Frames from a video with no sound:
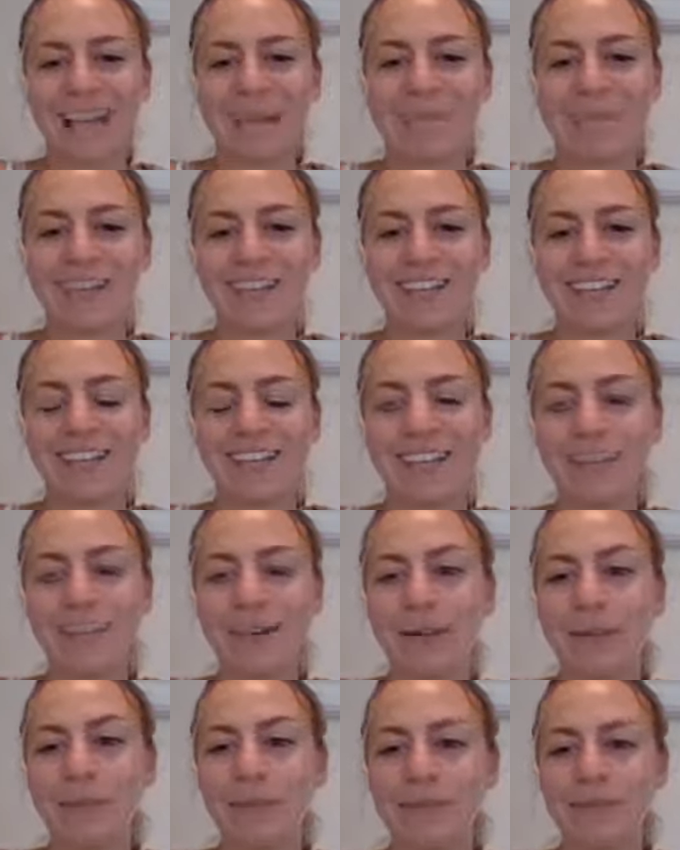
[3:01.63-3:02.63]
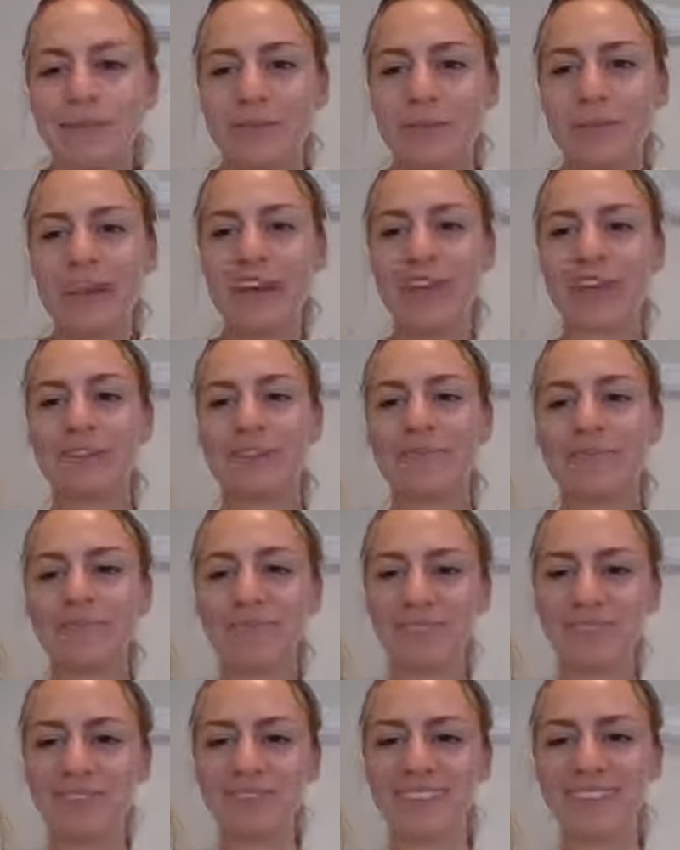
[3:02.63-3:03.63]
I miss you. I hope you're doing well.
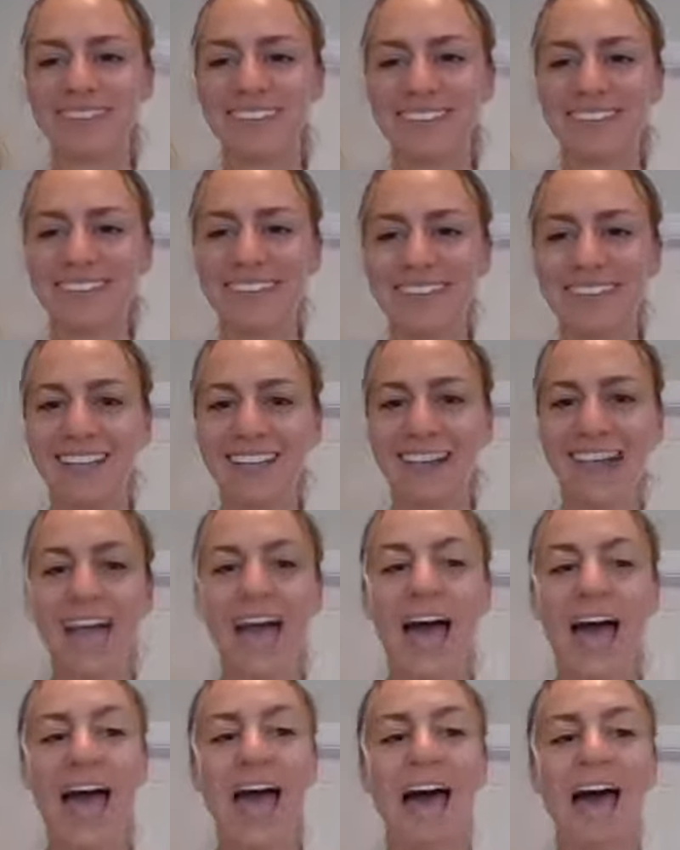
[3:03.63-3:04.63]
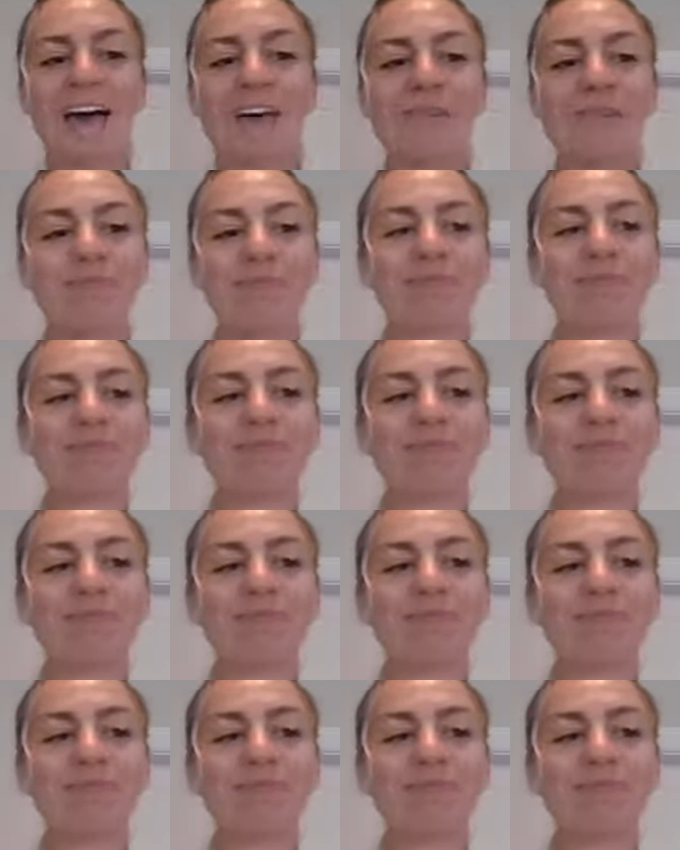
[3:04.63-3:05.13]
Um,